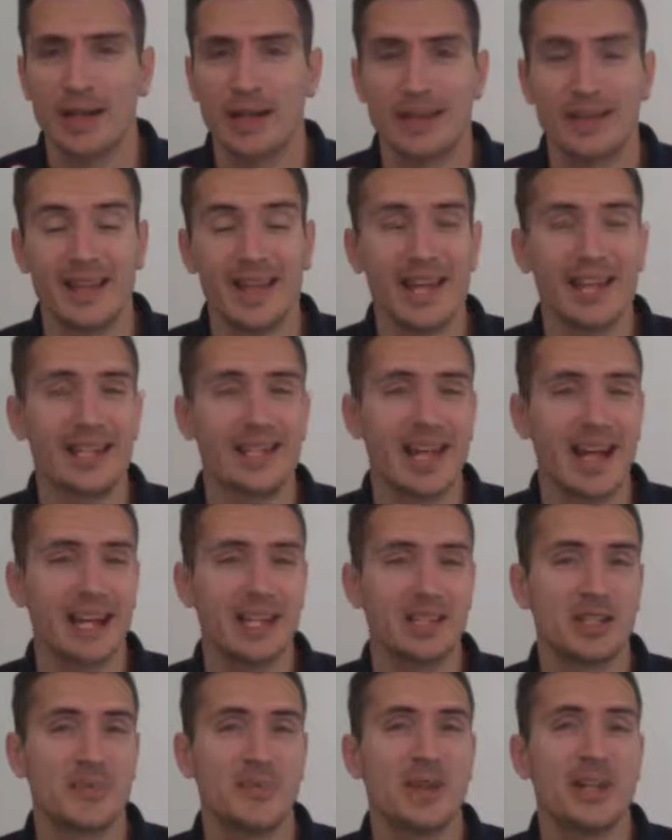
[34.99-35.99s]
they
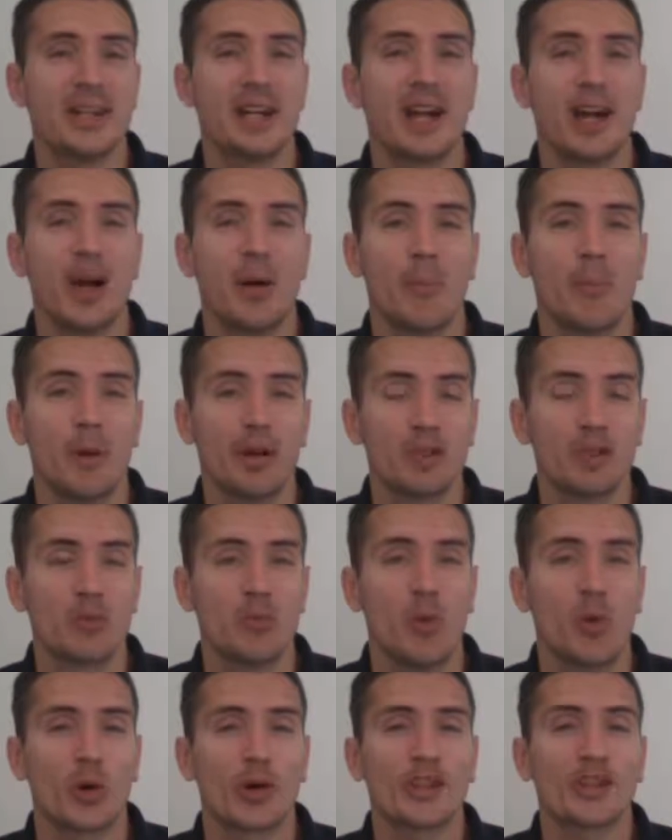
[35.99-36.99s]
tend to be much
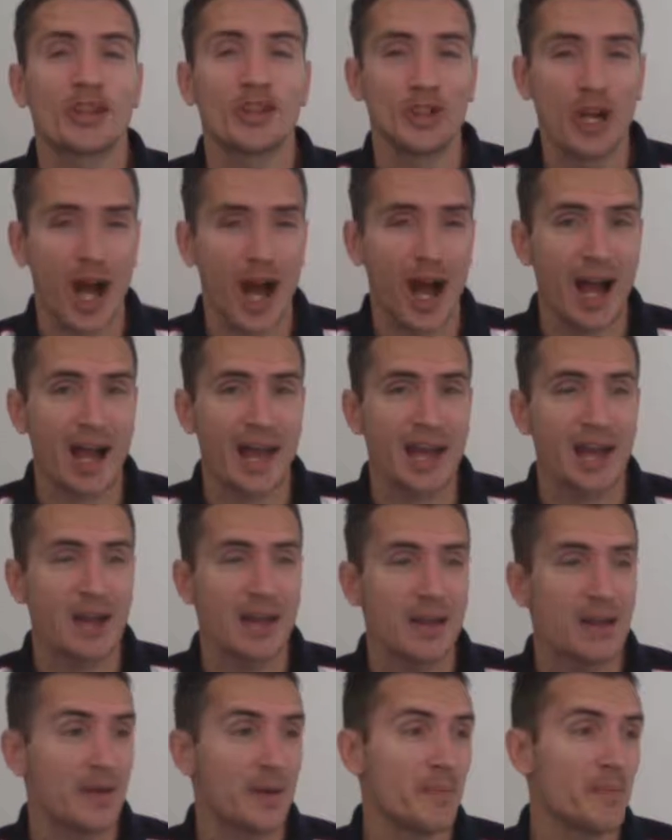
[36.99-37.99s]
more shy
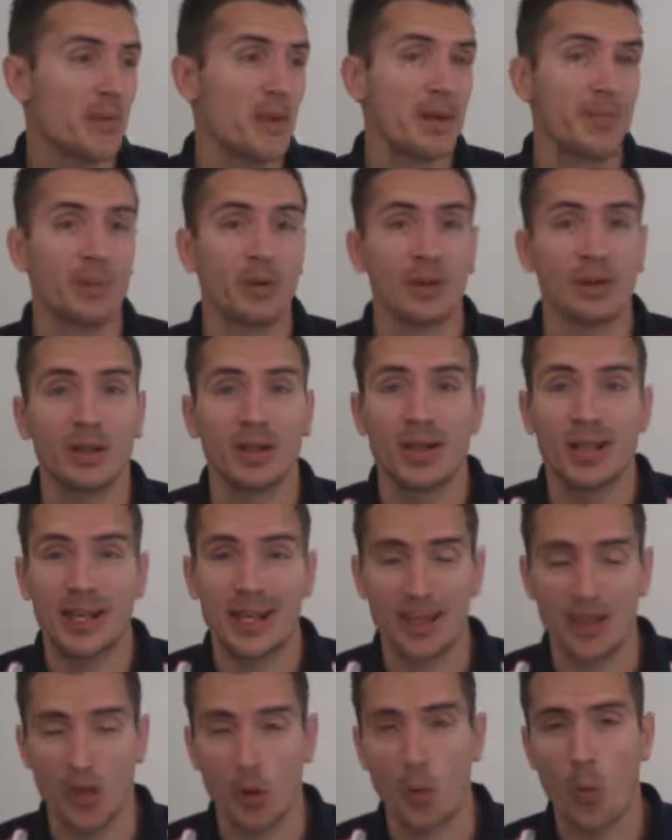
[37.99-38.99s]
than people
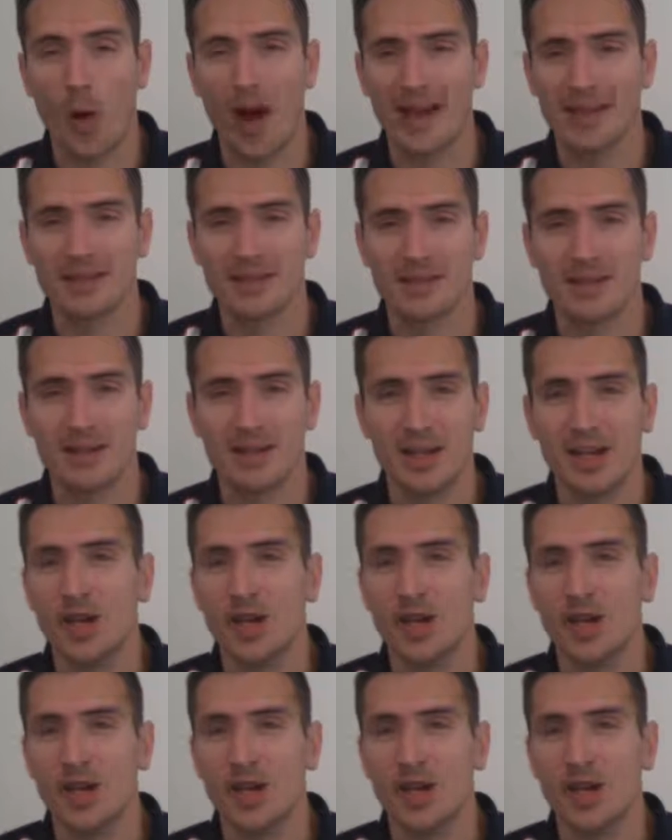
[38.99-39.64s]
in the West.